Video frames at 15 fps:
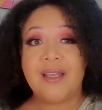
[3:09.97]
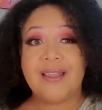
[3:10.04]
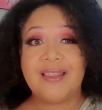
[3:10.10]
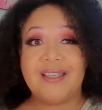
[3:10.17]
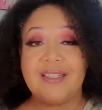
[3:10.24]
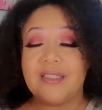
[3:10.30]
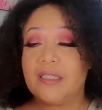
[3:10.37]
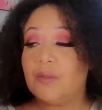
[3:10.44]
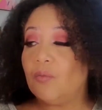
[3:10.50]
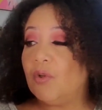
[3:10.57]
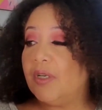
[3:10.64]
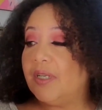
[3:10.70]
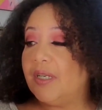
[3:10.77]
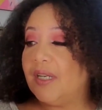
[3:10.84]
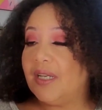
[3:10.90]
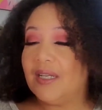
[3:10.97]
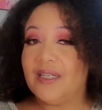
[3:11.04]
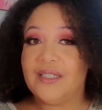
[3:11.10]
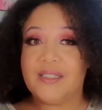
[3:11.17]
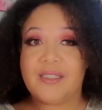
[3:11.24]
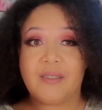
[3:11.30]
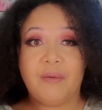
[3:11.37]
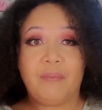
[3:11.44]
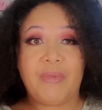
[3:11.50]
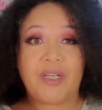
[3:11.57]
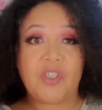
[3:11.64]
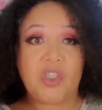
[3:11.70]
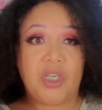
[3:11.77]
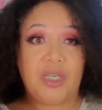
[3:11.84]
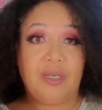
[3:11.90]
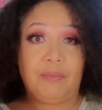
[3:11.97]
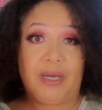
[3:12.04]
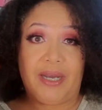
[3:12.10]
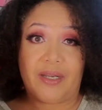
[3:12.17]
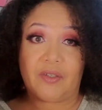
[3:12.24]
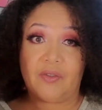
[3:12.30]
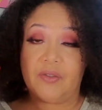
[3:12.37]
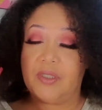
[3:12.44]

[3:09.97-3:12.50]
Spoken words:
This one is my genie bottle.